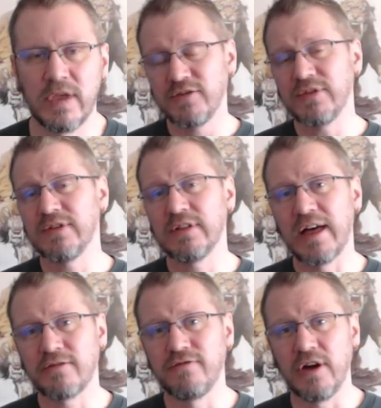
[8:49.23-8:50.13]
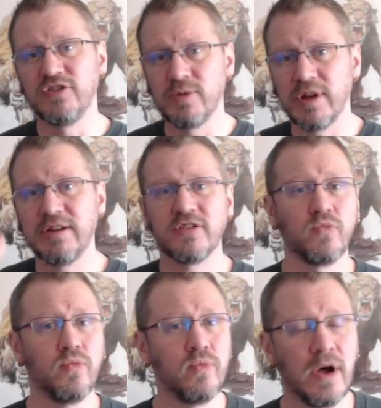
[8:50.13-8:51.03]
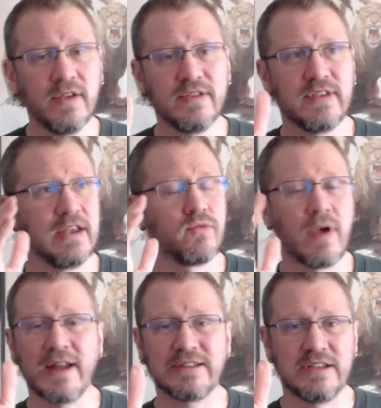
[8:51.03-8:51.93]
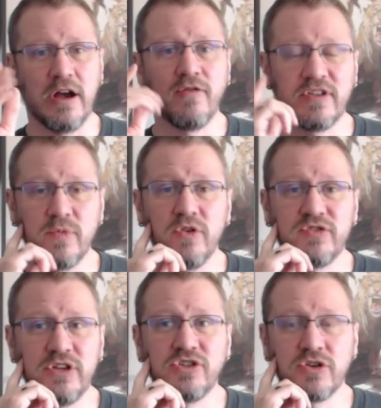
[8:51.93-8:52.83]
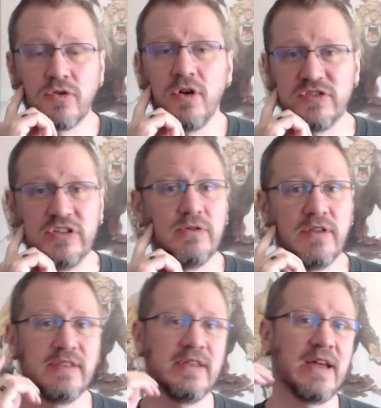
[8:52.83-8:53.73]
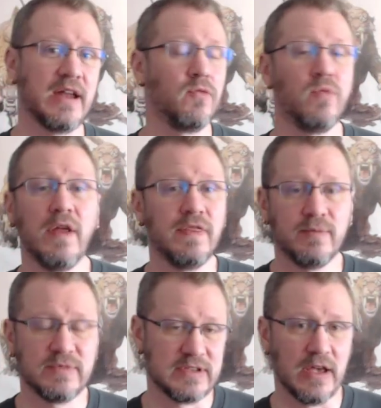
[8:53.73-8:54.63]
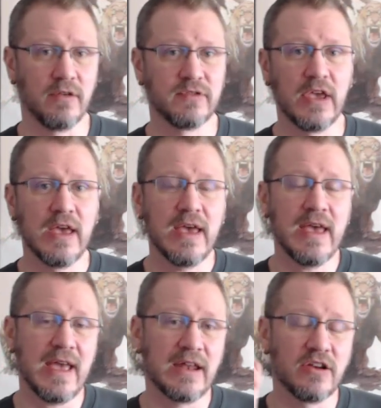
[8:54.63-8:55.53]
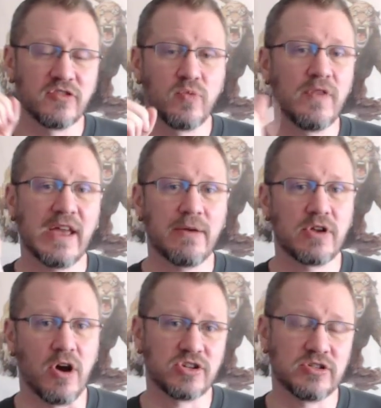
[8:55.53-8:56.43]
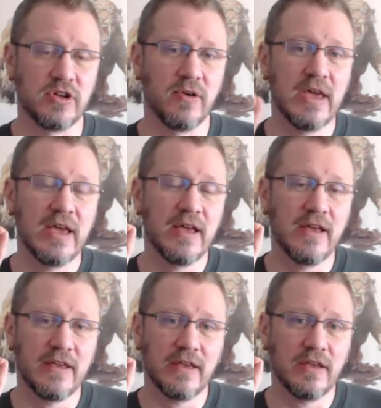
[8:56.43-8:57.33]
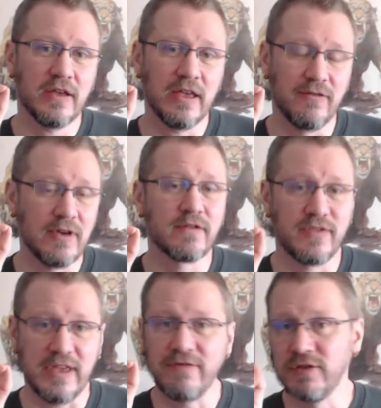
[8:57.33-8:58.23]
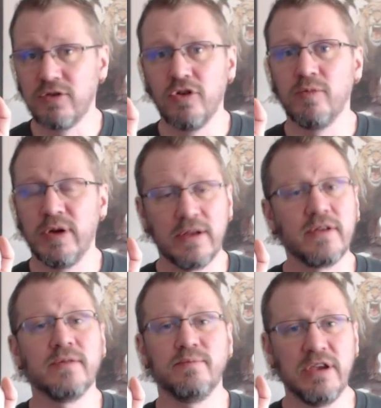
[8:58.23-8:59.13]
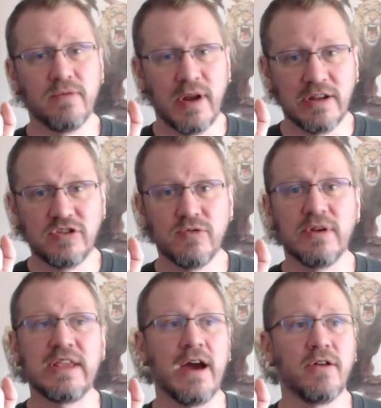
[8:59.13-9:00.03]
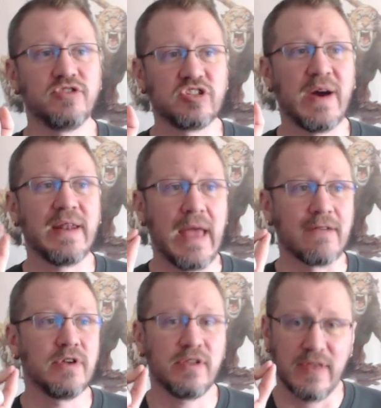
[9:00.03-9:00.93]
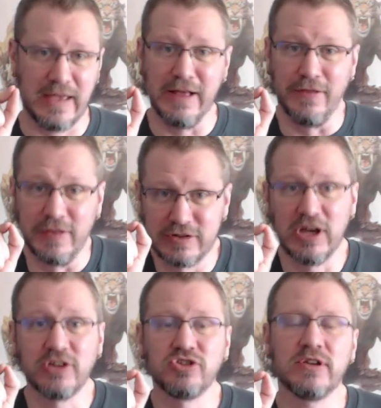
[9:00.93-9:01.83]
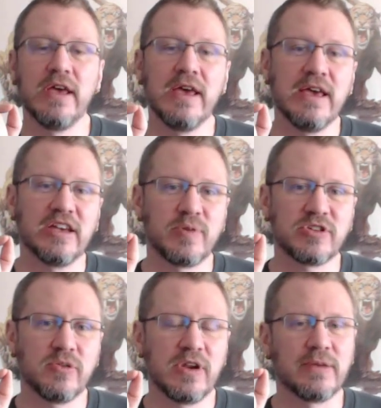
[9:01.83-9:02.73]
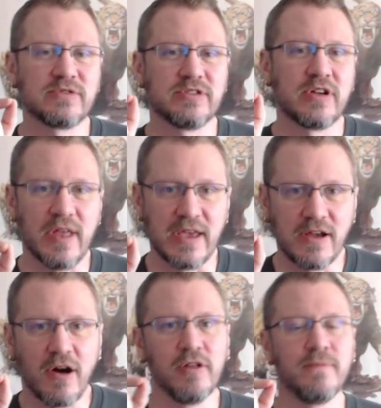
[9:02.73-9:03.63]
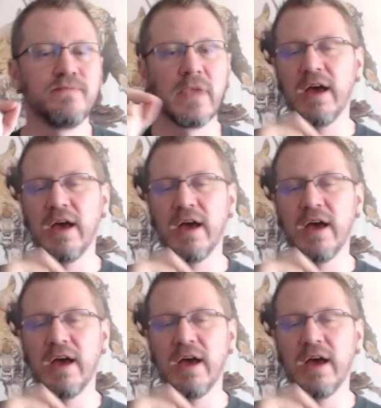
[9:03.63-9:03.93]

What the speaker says: This was a lot of fun. Tiamat Idearist it ran itself, as most dungeon crawls do, I think. They kind of run themselves. And here's one thing I would caution, though. If you have a thief in the group, be ready to encounter just about everything in the dungeon, especially when it comes to the clay golem.